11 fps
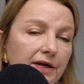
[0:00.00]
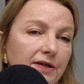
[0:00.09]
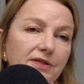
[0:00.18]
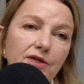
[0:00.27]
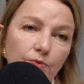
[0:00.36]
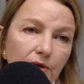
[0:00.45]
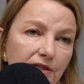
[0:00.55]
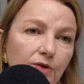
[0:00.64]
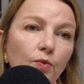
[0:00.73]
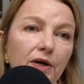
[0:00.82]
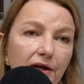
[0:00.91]
Hence the
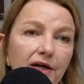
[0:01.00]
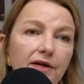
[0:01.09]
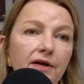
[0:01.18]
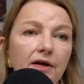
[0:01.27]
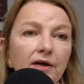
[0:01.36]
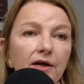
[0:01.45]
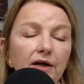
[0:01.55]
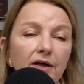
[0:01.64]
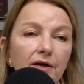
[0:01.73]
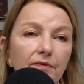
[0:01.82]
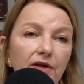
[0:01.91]
reason we need
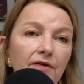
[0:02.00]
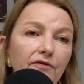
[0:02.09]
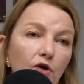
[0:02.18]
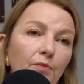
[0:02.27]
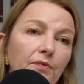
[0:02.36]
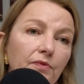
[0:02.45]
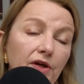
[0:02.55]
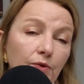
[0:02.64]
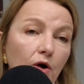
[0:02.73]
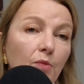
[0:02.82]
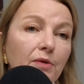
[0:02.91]
the
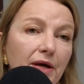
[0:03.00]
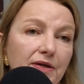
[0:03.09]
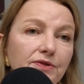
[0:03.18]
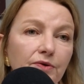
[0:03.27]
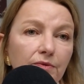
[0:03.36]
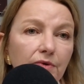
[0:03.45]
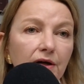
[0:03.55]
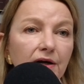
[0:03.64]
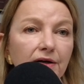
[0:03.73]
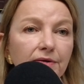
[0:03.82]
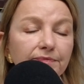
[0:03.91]
enrollment based on,
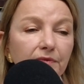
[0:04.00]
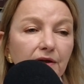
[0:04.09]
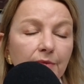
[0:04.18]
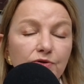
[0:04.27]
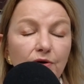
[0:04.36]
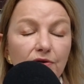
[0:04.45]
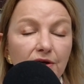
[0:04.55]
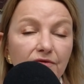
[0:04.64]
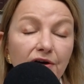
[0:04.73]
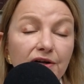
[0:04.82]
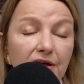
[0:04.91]
the
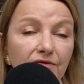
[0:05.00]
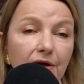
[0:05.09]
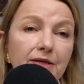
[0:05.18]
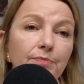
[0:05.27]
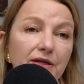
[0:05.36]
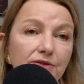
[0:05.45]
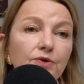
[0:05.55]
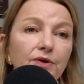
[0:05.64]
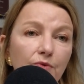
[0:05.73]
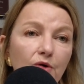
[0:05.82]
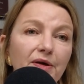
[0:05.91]
funding based on
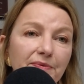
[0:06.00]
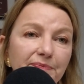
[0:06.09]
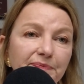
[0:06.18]
enrollment.